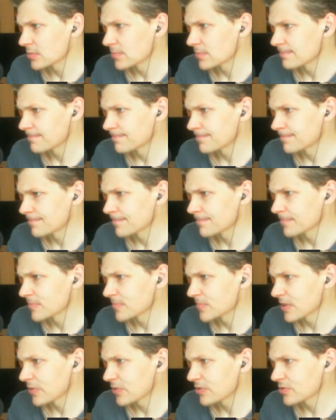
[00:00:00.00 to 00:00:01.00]

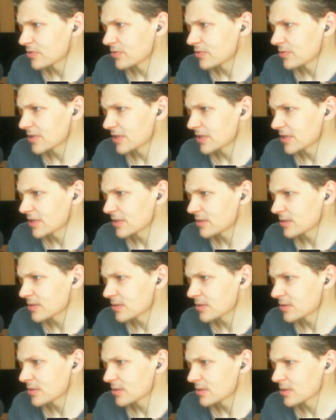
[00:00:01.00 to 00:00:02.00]
That's interesting.
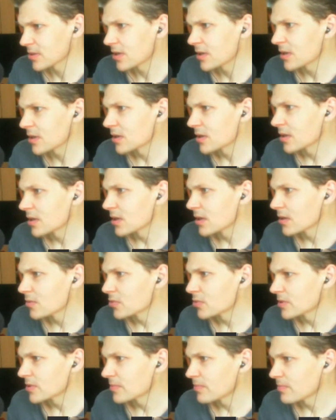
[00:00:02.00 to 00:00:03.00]

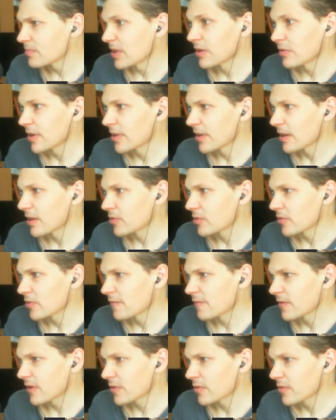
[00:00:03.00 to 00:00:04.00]
But anyway, that is
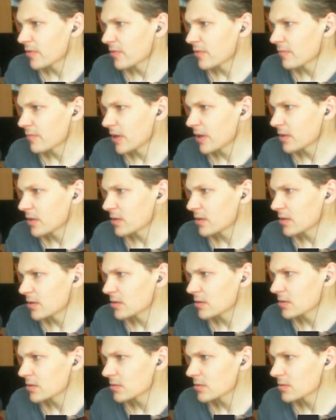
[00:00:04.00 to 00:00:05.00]
fixed as
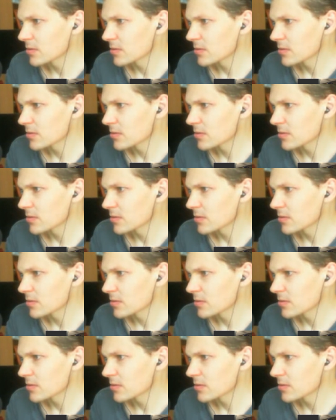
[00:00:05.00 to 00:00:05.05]
well.